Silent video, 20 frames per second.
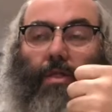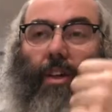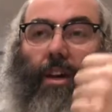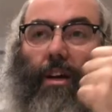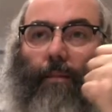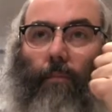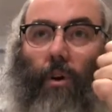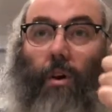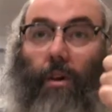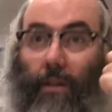the
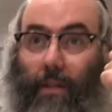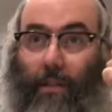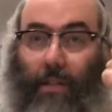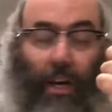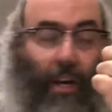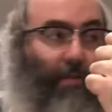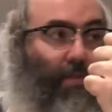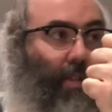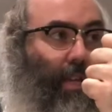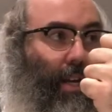Gemara
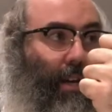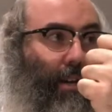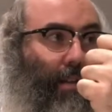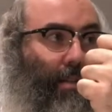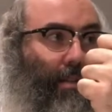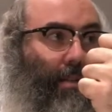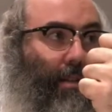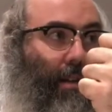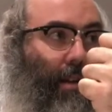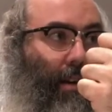itself
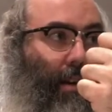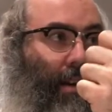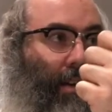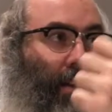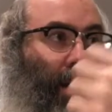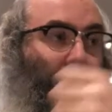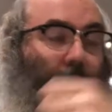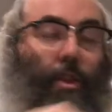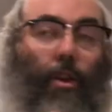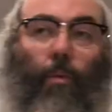says
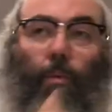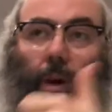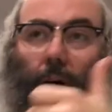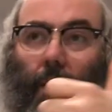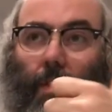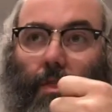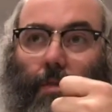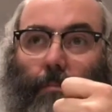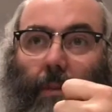not their wealth,